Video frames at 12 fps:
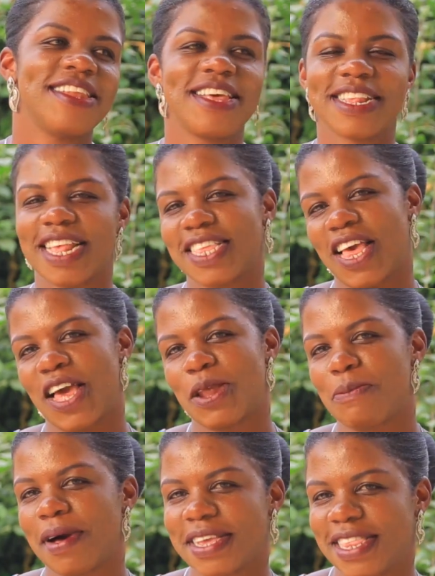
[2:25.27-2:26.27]
Neza
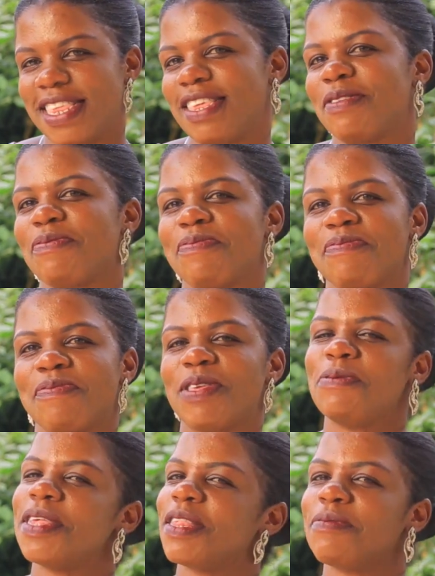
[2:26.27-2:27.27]
cyane bagti.
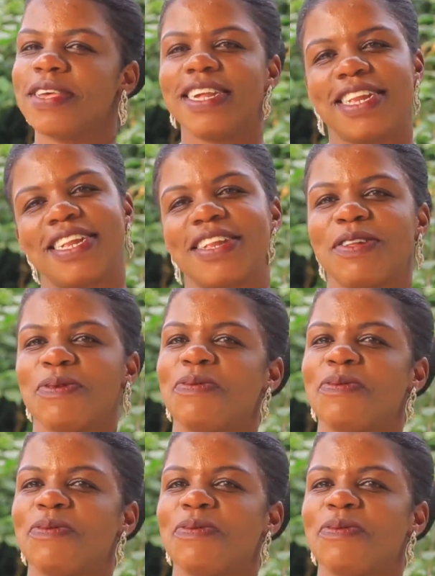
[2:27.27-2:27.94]
Iminsi myinshi.